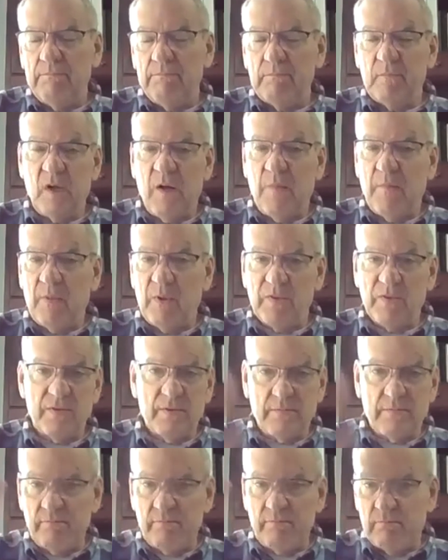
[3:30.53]
almost
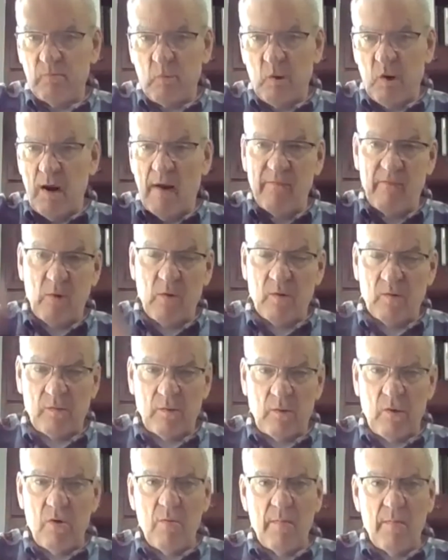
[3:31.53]
wherever,
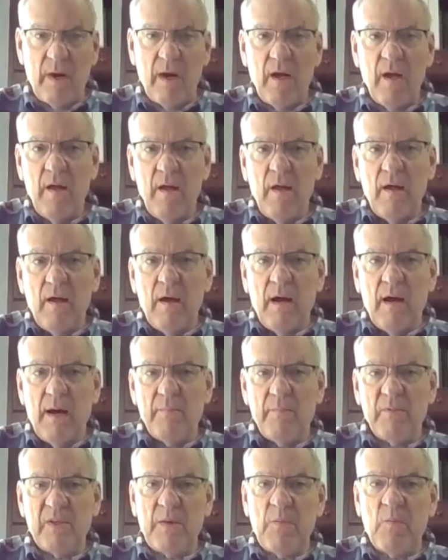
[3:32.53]
Oklahoma.
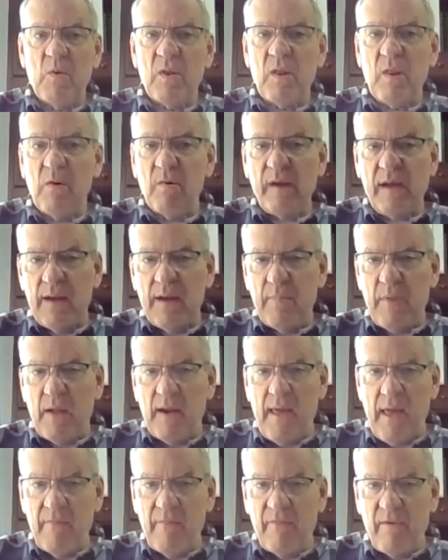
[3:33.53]
And we're located about
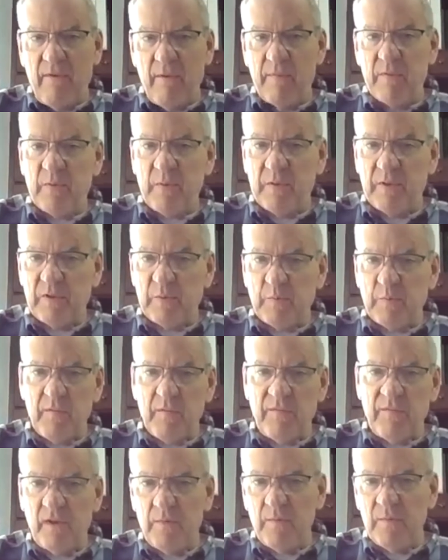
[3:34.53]
halfway between
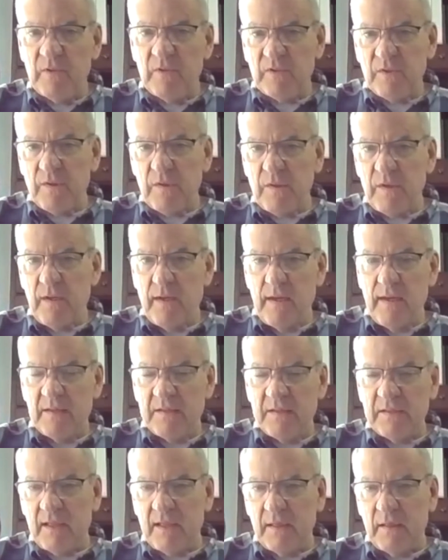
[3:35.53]
Springfield, Missouri and
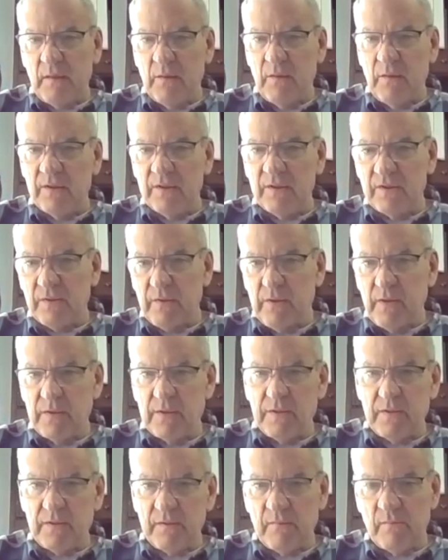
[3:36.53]
St. Louis.
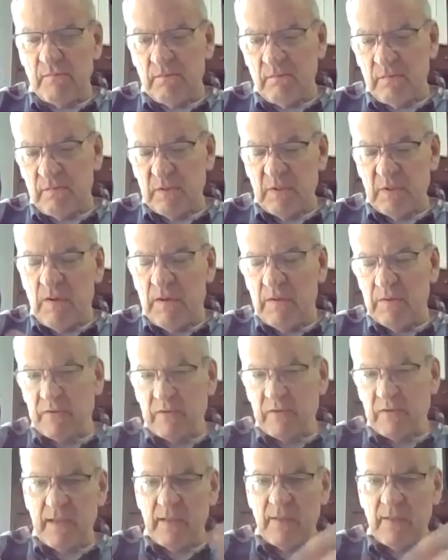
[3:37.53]

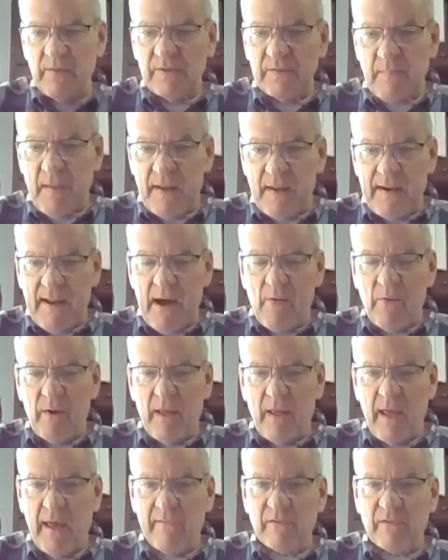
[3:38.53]
St. Louis about an hour and a
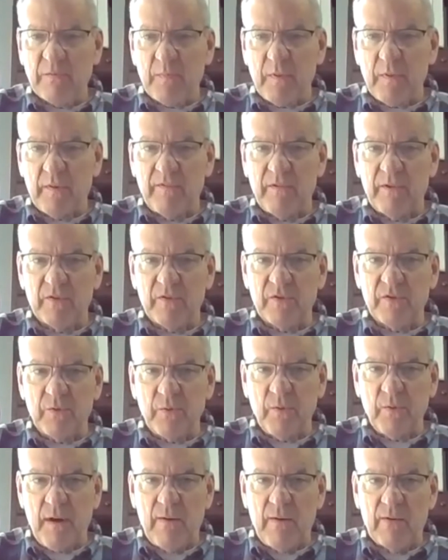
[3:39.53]
half, Springfield's
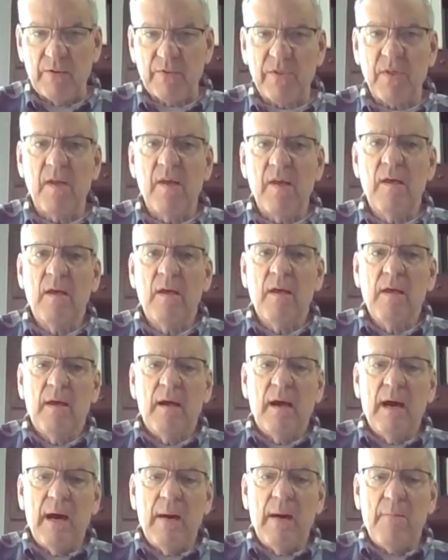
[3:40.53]
2 hours.
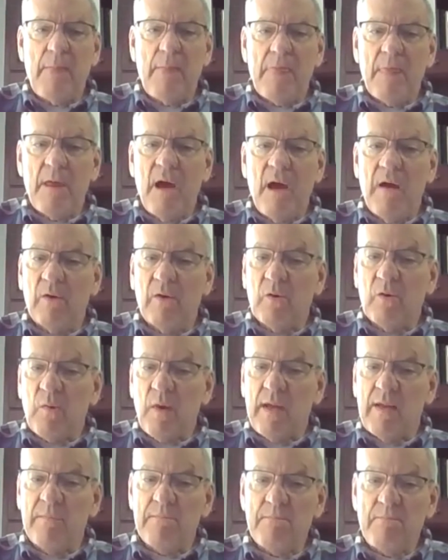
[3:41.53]
A
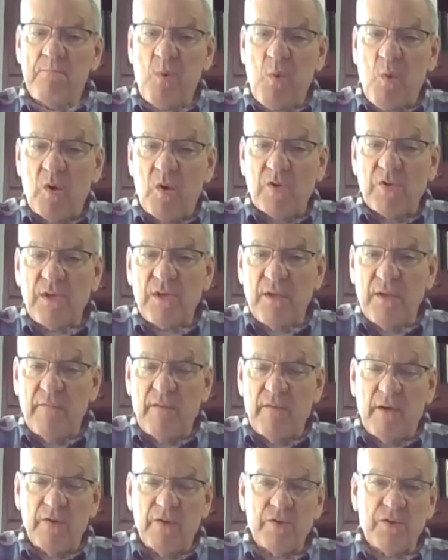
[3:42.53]
great portion of
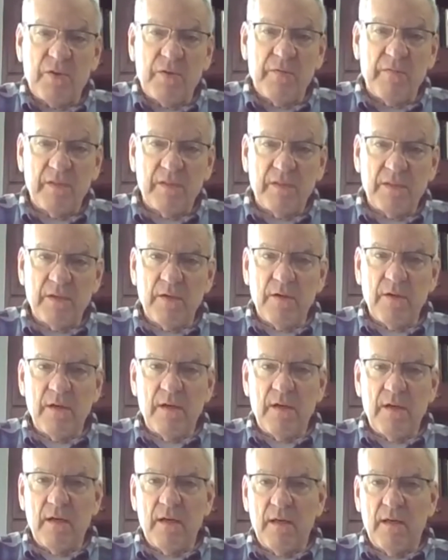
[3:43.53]
our service
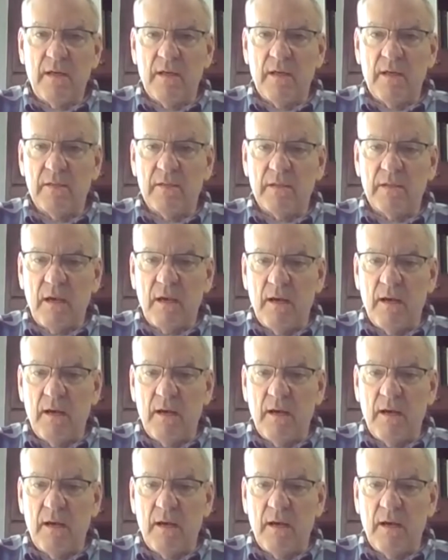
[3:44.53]
area is